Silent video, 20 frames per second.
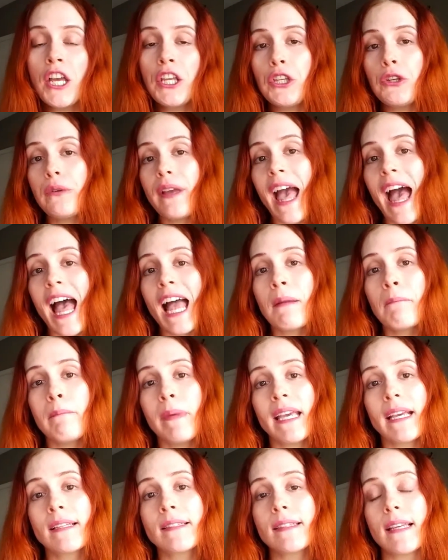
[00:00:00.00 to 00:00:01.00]
You can
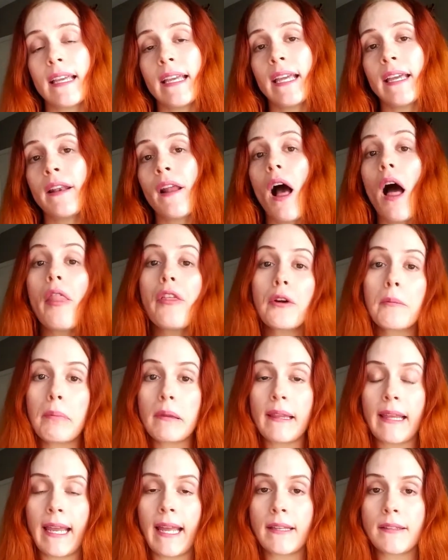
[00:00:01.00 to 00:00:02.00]
mix in other
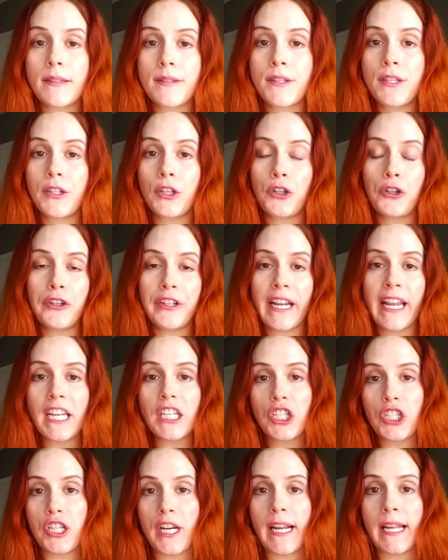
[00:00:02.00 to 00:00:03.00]
plants to create
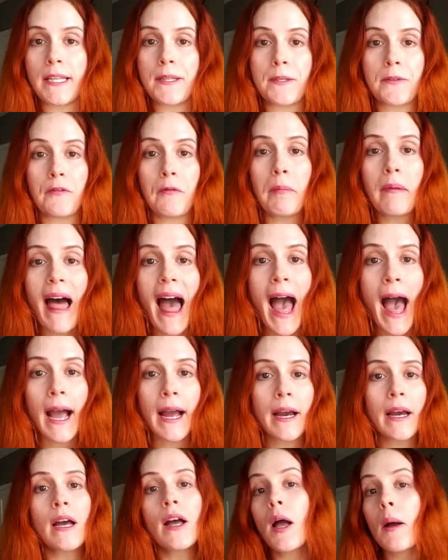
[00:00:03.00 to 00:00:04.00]
shades of black,